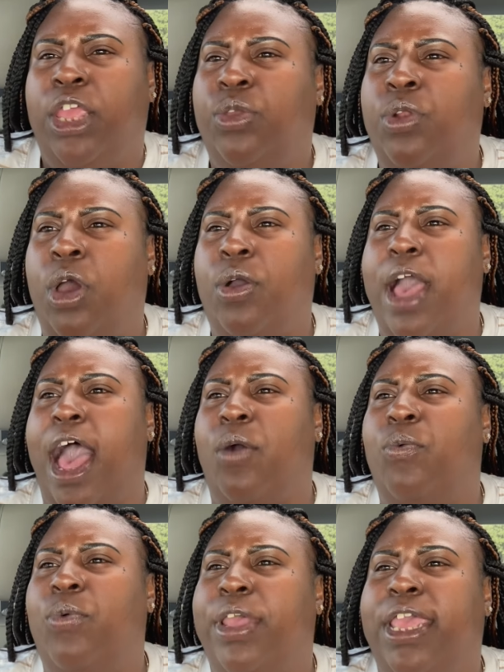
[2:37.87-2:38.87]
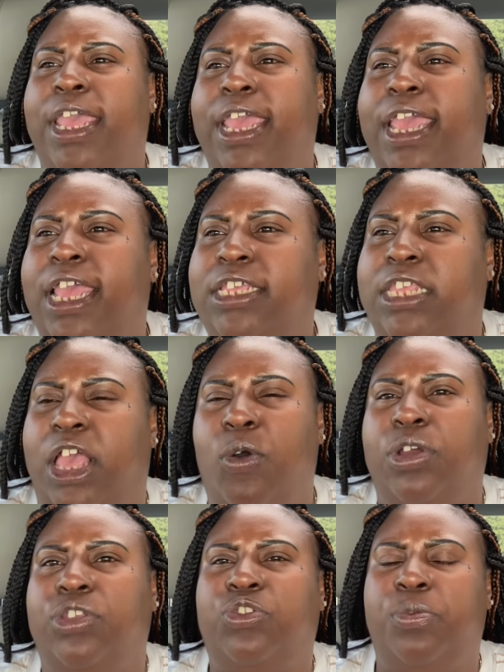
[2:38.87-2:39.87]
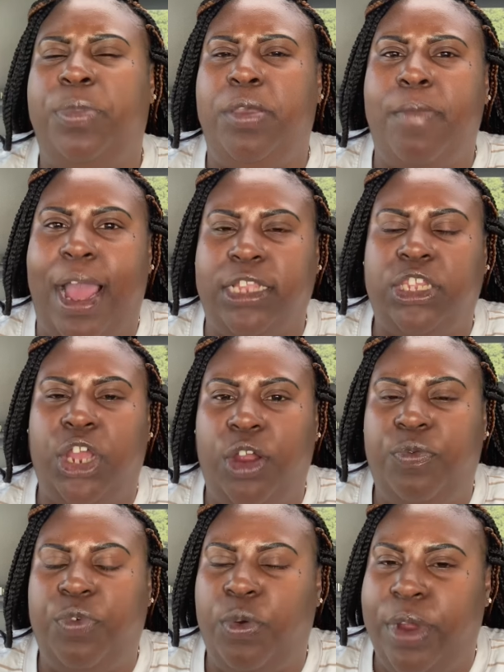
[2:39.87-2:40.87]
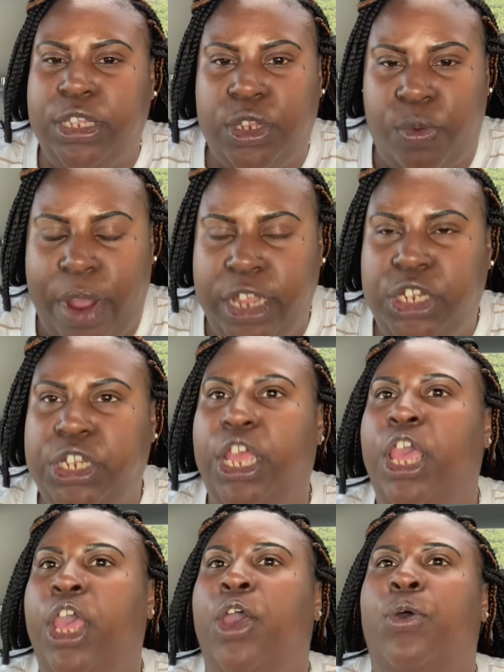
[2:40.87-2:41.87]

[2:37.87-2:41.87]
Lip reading: you know, God, when is it going to be my turn for restoration?